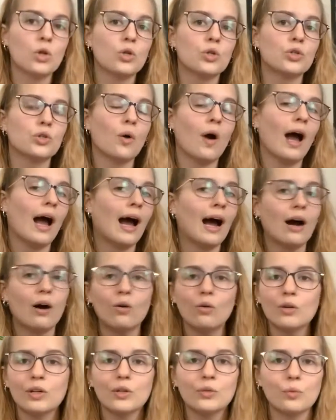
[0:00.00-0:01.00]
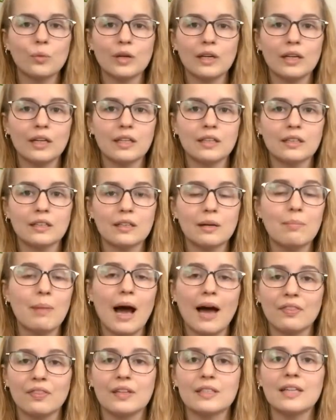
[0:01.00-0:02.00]
So how can we
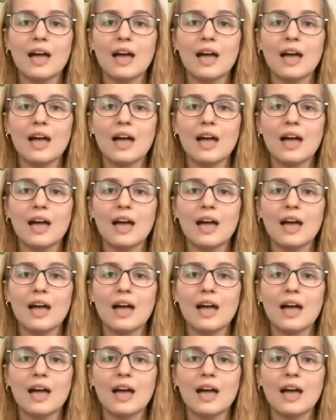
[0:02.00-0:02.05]
combat this?